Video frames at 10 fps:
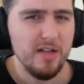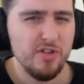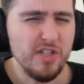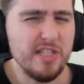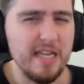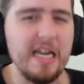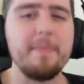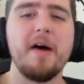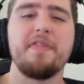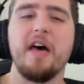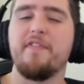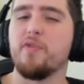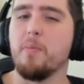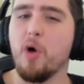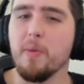Just think about that for
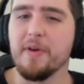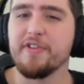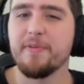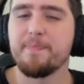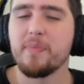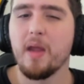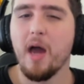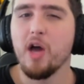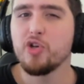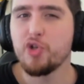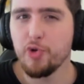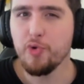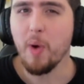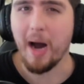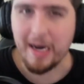a moment
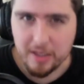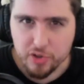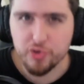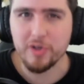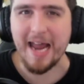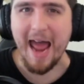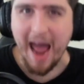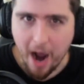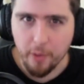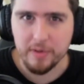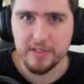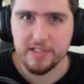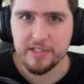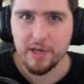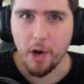200
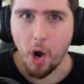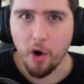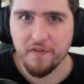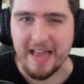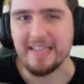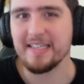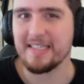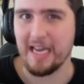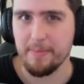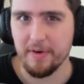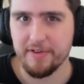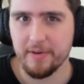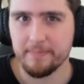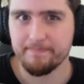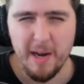hours of entertainment.
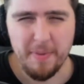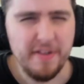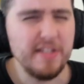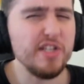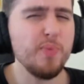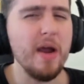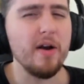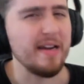But this is where it